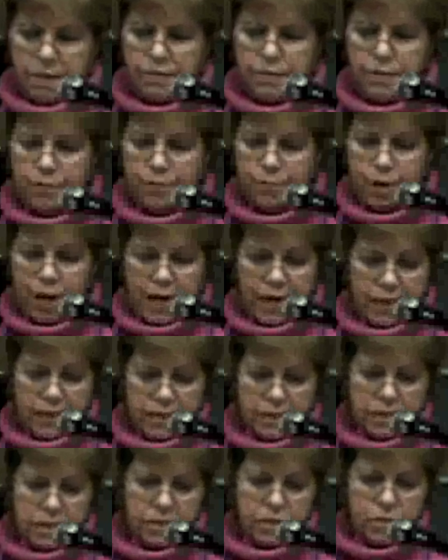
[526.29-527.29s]
the
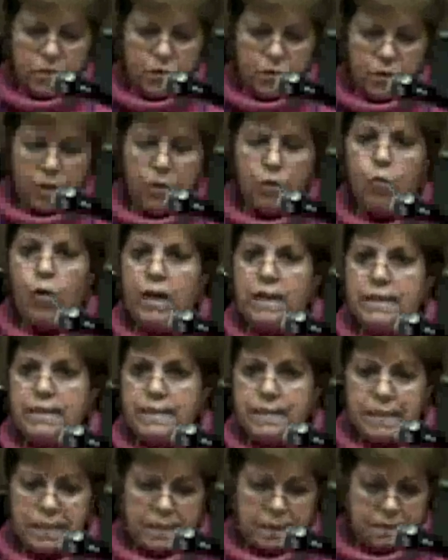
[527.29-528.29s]
right to
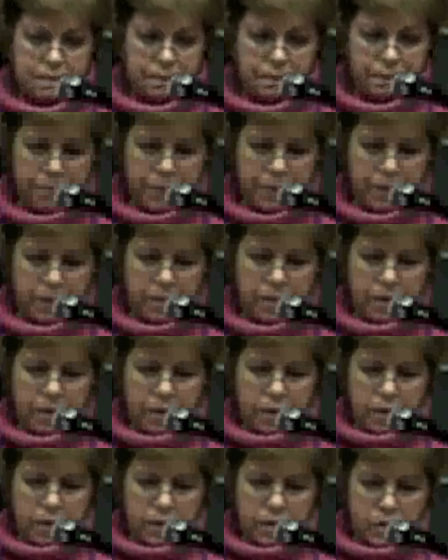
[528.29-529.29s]
equality,
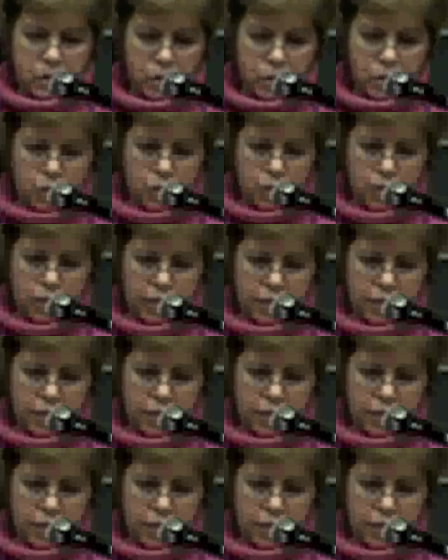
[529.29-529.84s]
to